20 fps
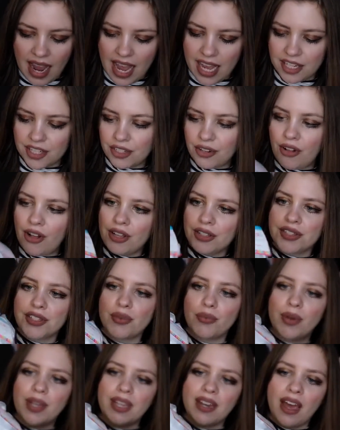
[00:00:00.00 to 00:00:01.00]
And you'll
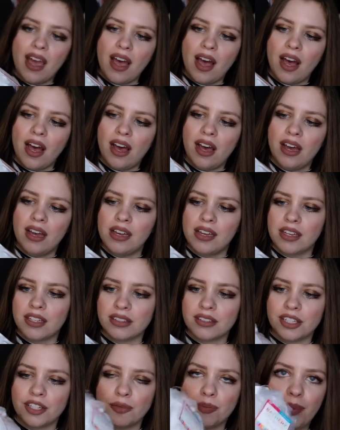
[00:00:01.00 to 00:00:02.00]
also win a
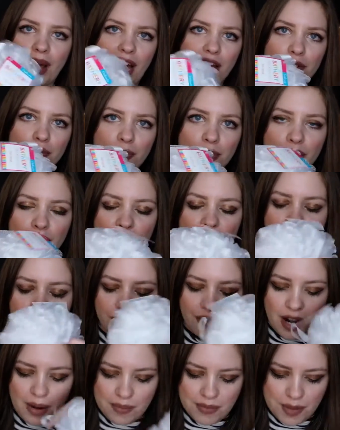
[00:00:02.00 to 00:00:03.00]
little bath poof
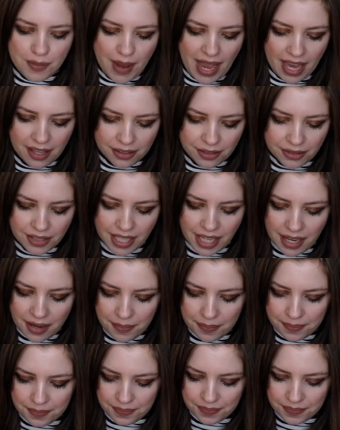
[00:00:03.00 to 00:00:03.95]
from The Bathery.